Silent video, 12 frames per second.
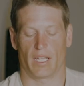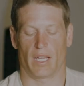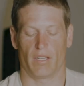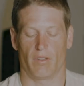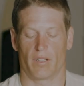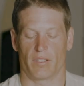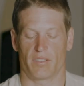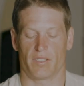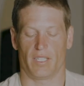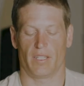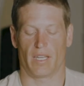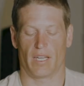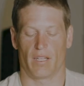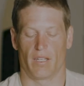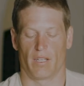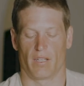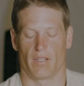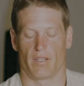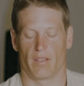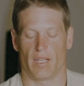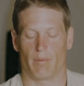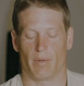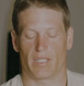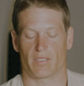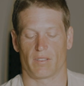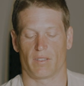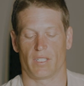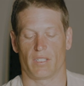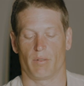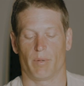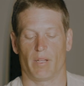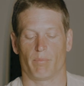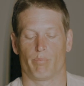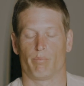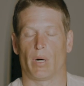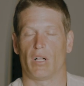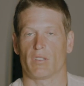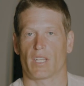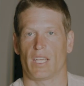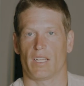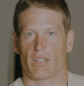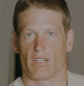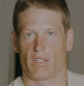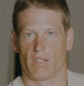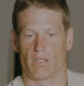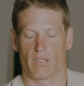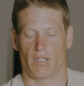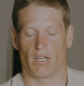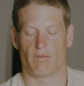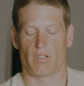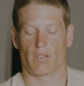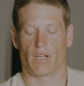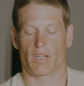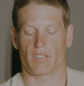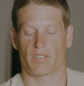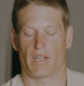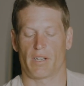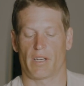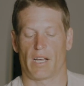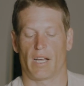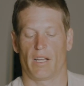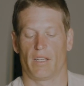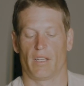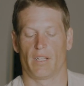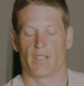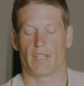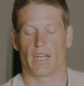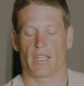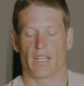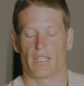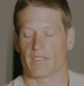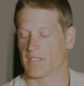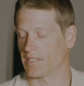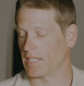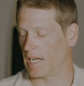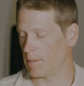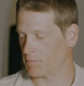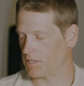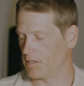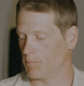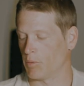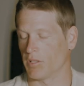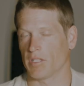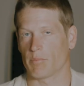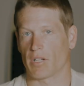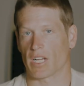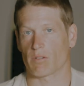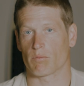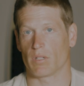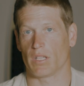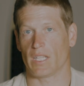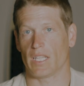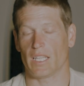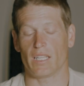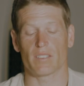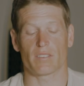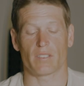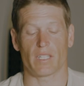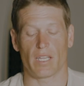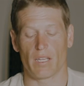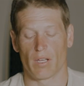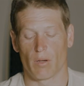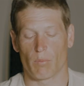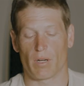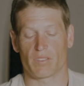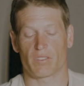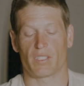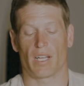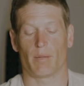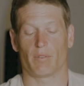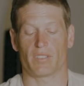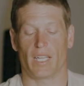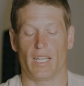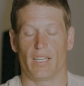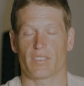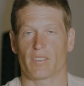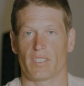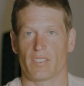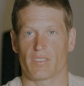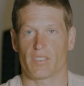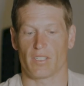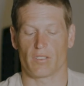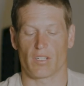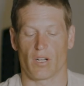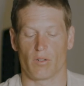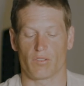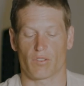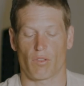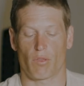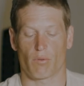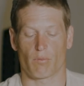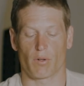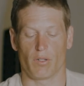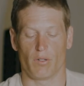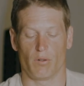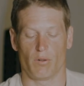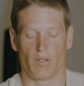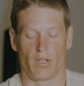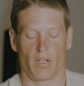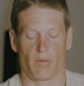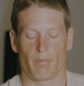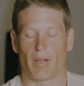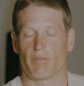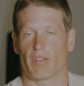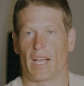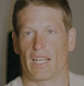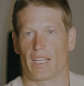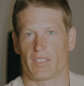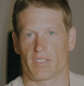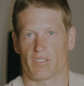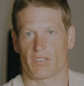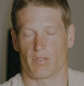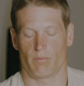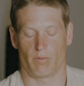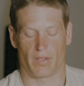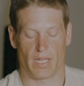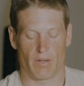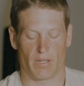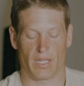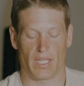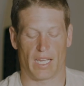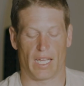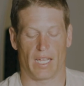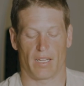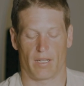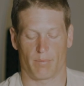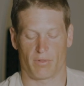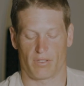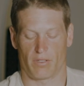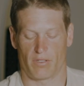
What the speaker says: again, you can see that that makes a little bit bulkier of a lark's head knot that again stops in the pulley block really easily while simultaneously still goes through my flagging system without any hang-ups.